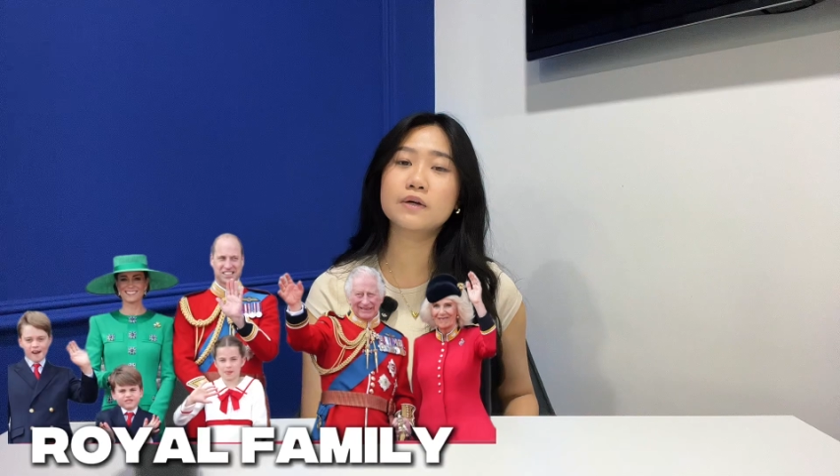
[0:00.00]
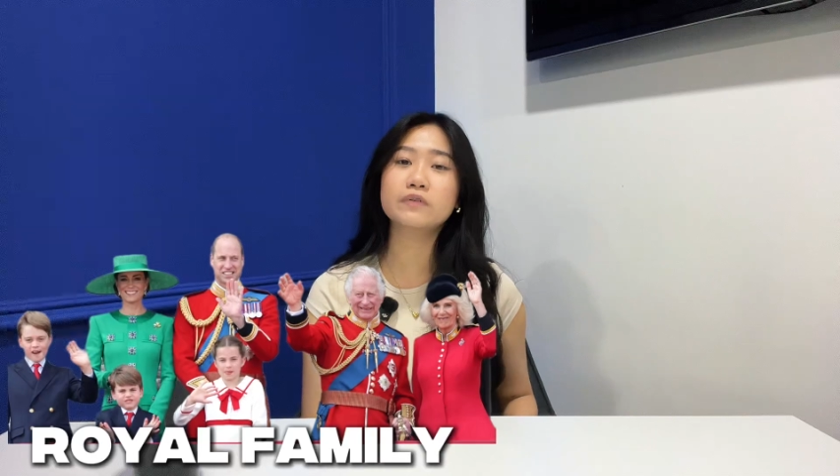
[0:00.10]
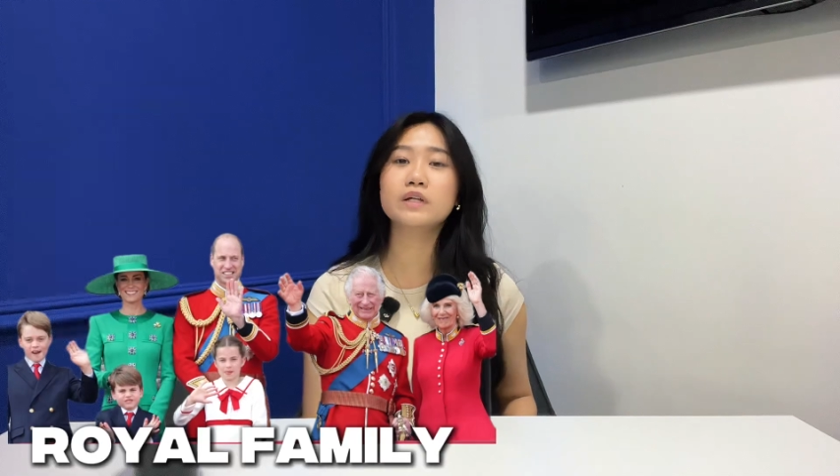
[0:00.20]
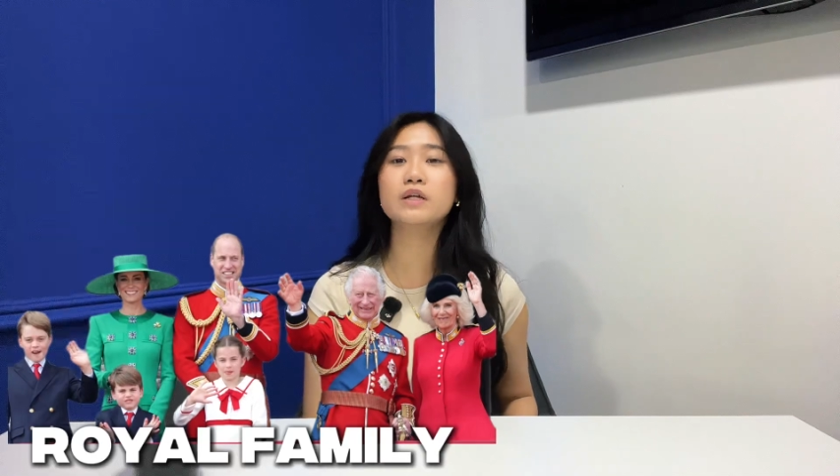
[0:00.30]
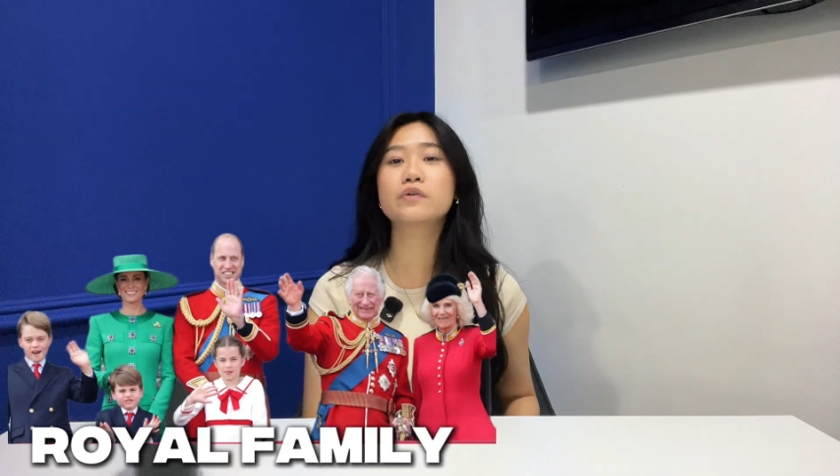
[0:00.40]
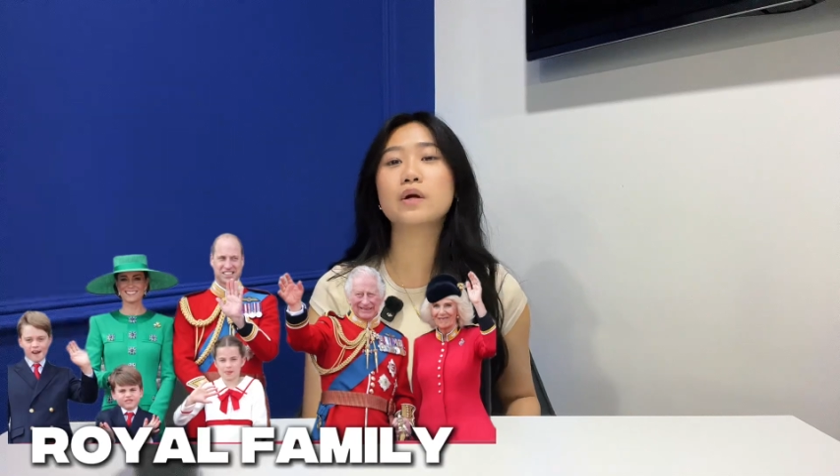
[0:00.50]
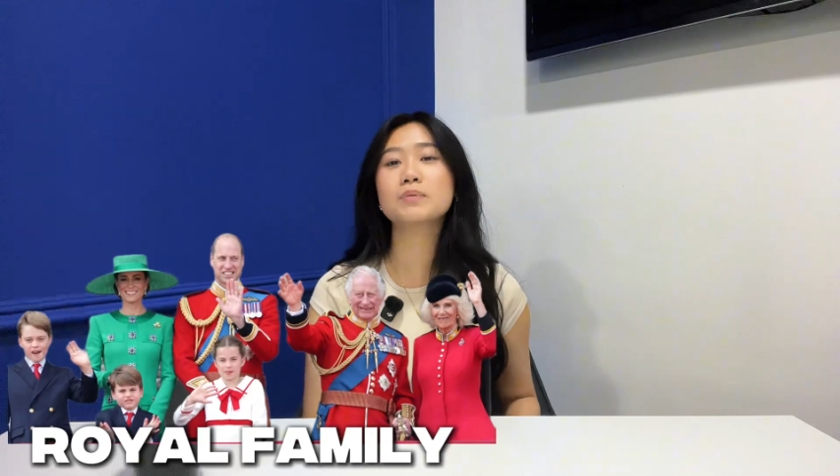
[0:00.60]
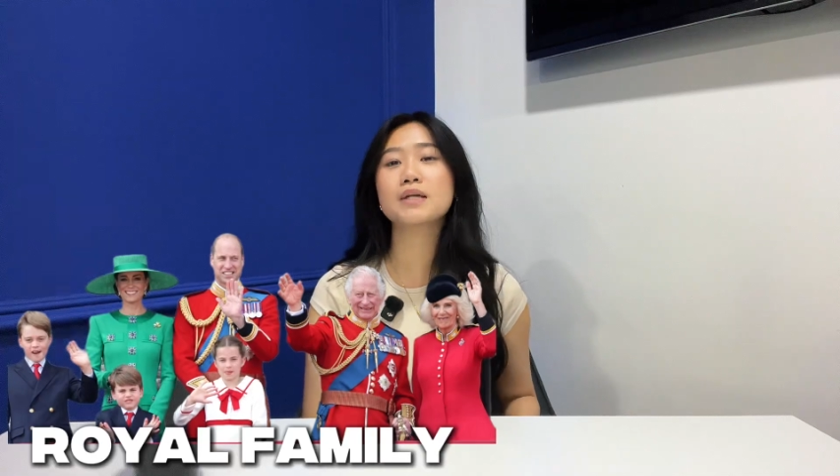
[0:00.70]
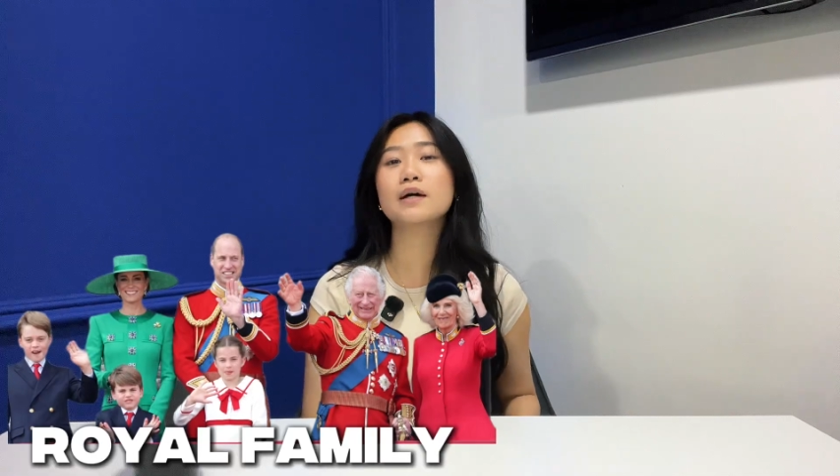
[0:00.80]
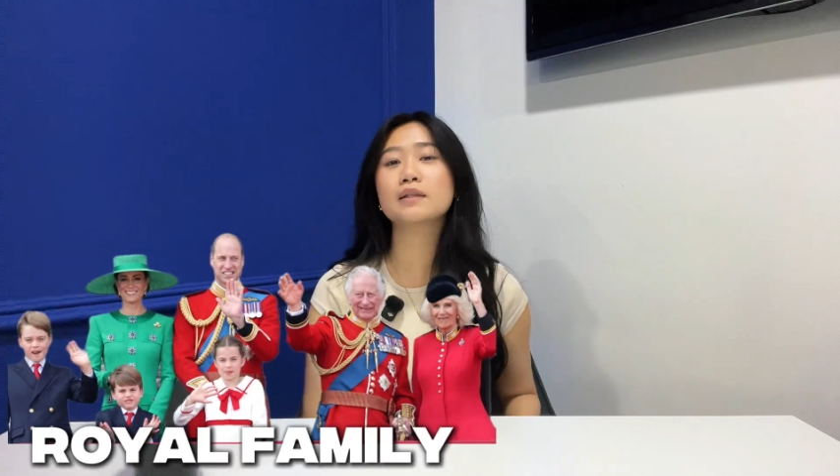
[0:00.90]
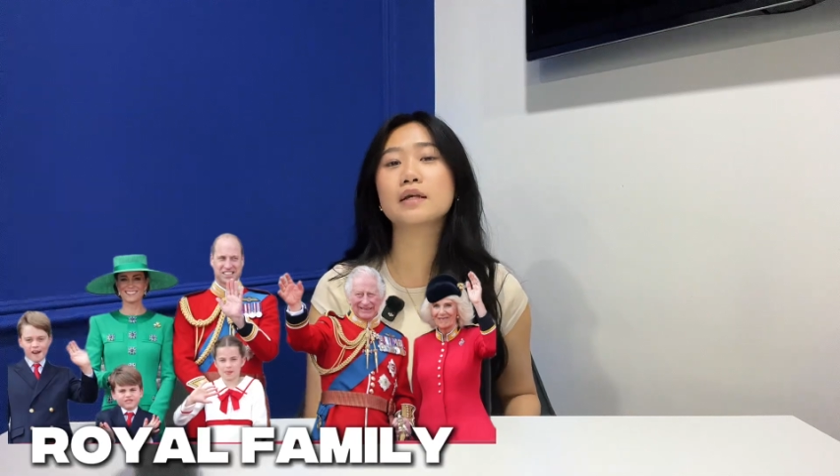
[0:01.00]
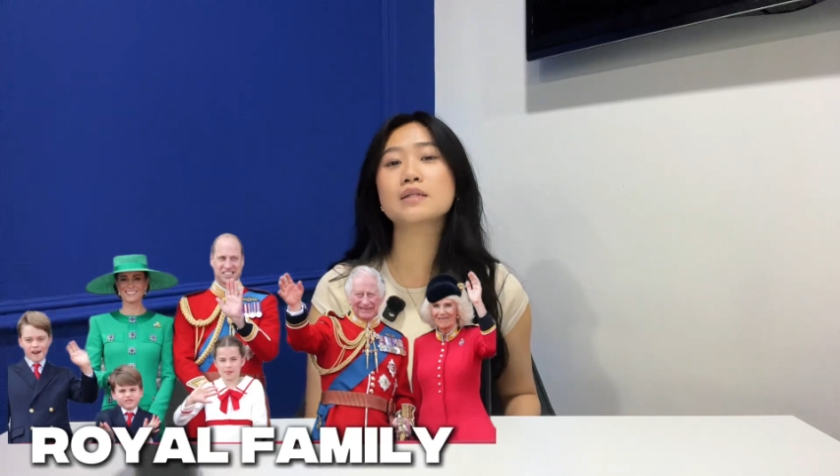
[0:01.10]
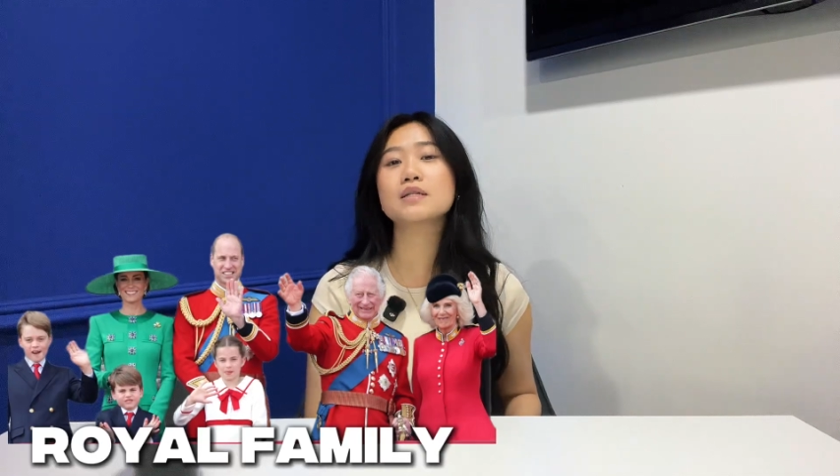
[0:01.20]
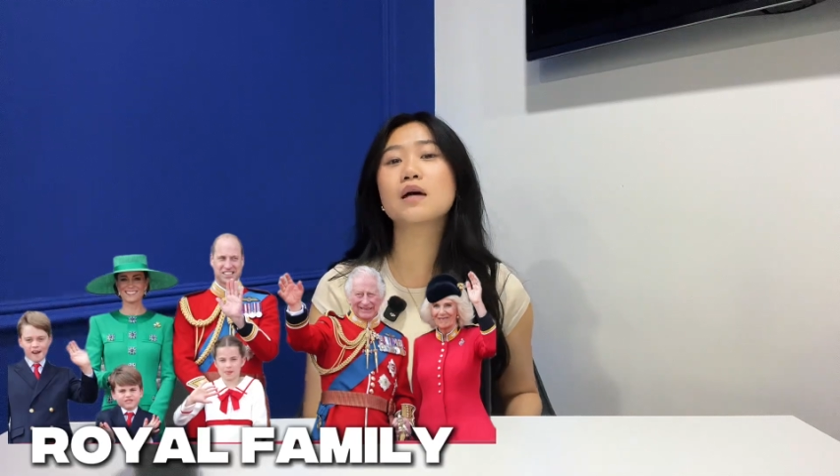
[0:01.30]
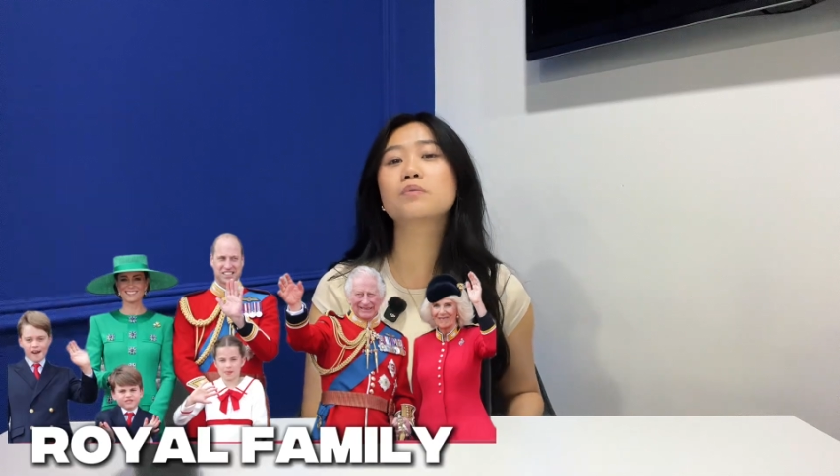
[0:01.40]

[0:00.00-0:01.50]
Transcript: definitely grabs headlines